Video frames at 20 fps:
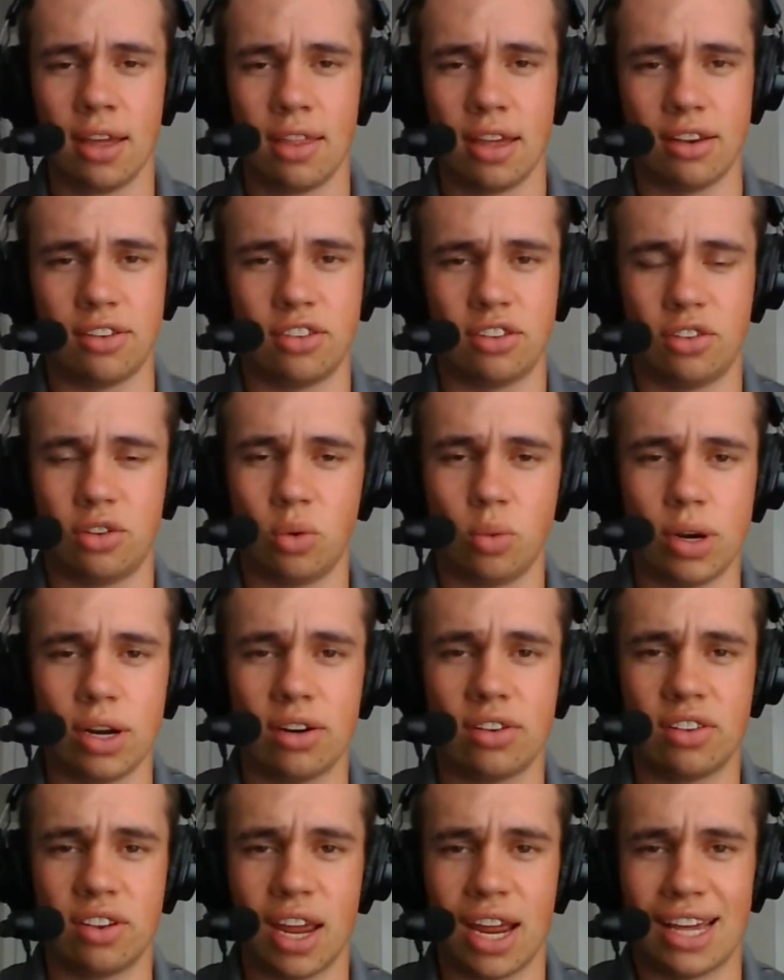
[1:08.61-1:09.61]
That's just a
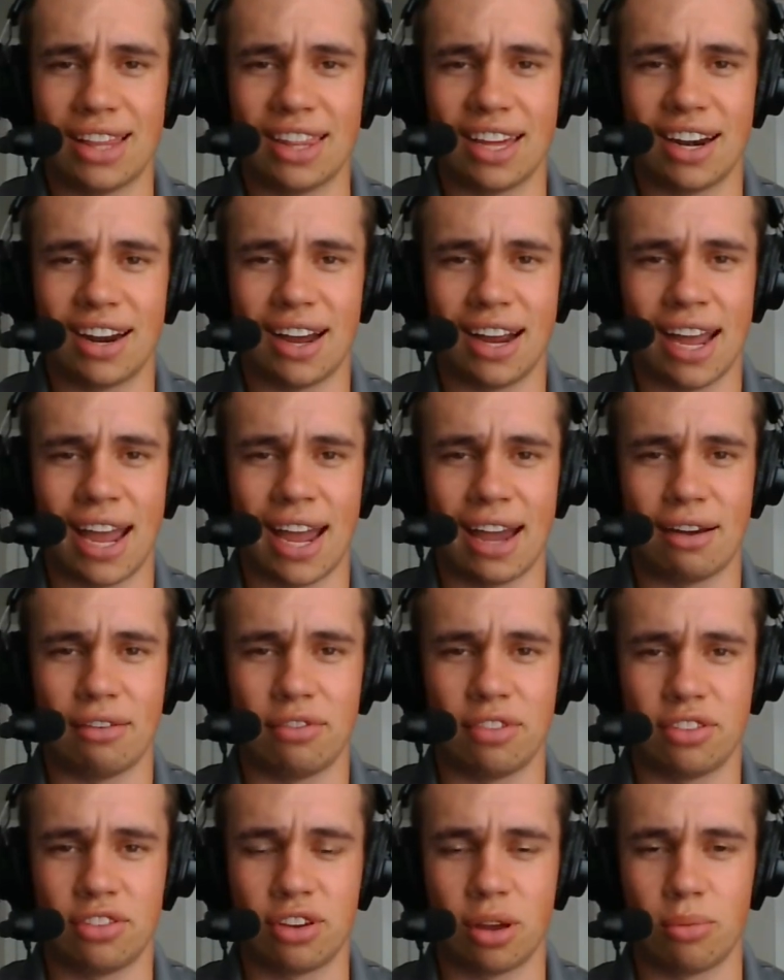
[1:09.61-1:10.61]
weird saying that I
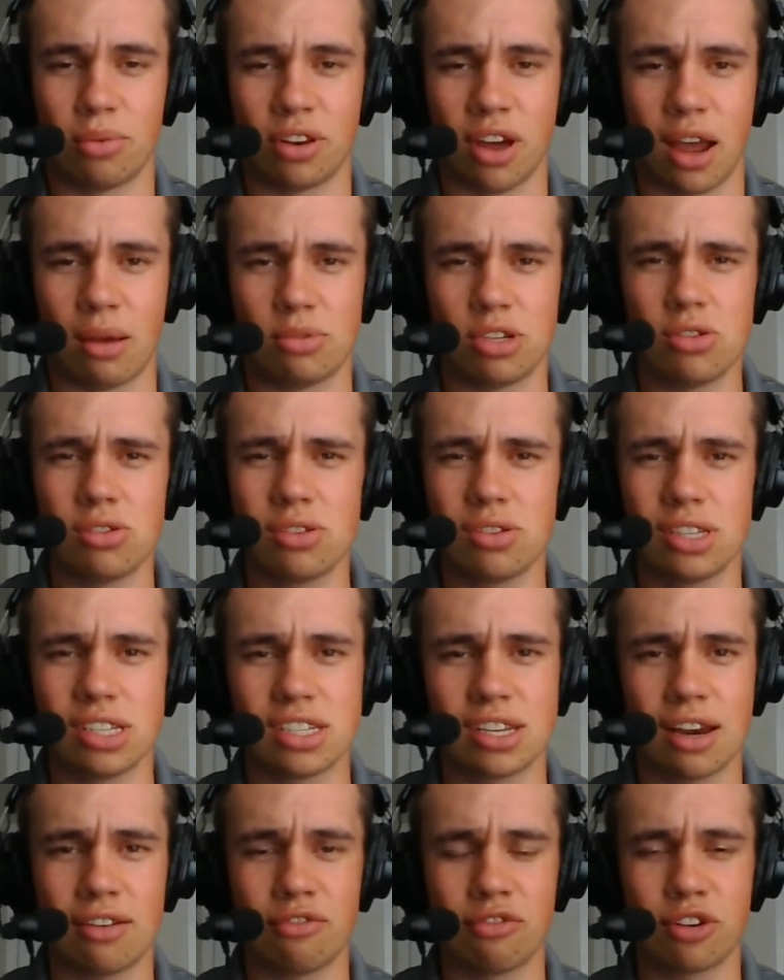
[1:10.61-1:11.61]
have sometimes, usually
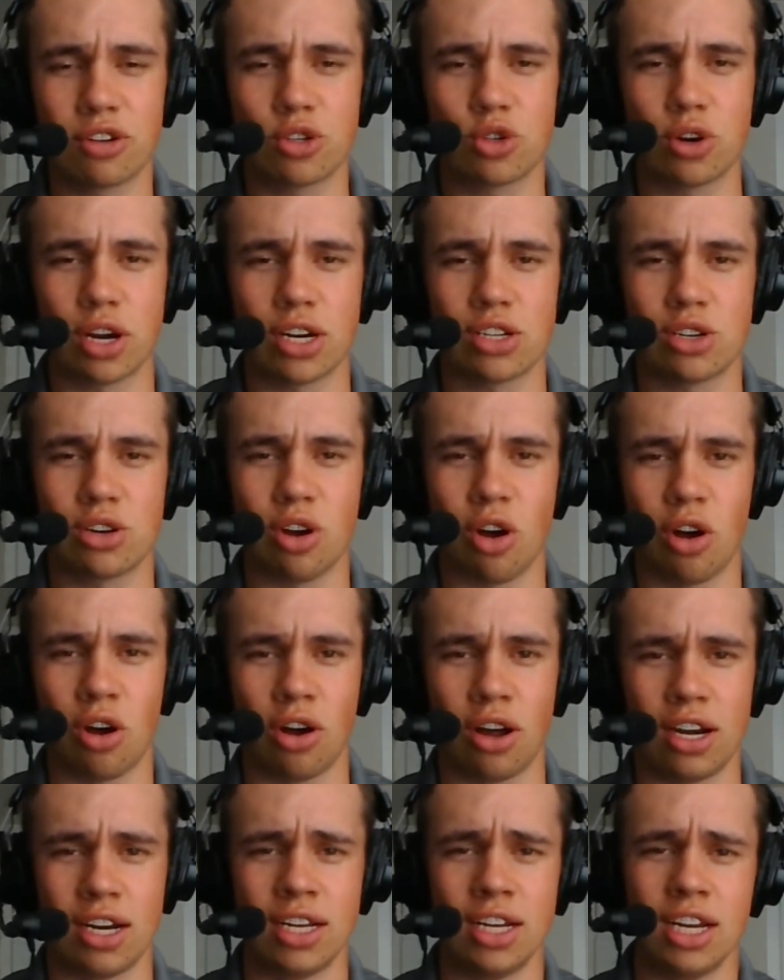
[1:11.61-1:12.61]
said in frustration
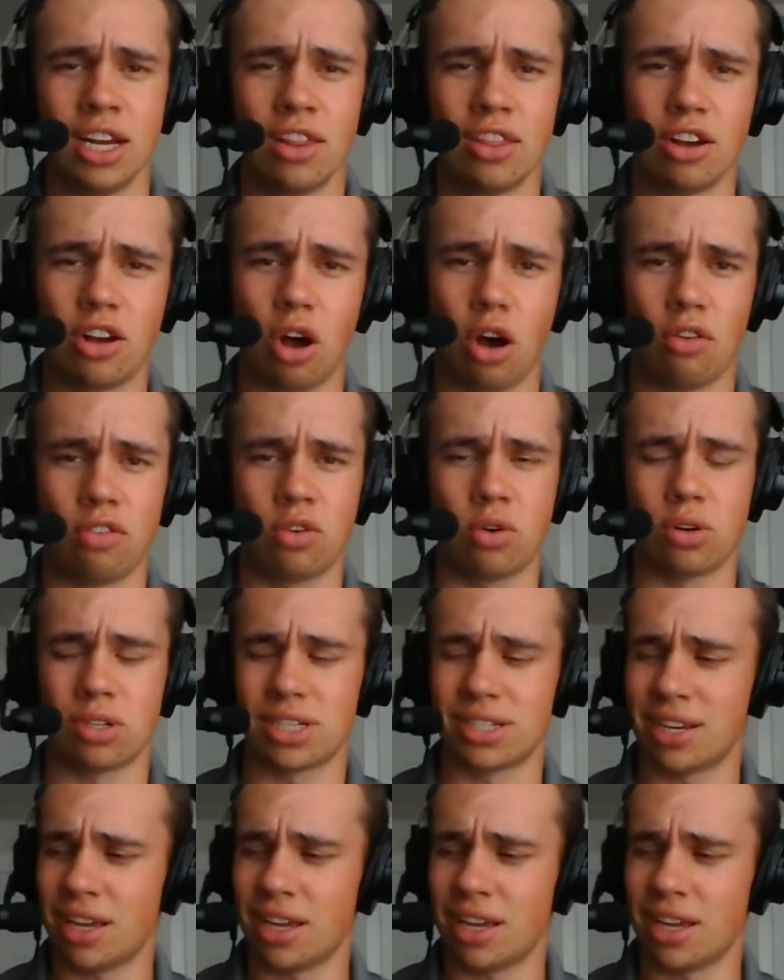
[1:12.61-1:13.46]
on the golf course.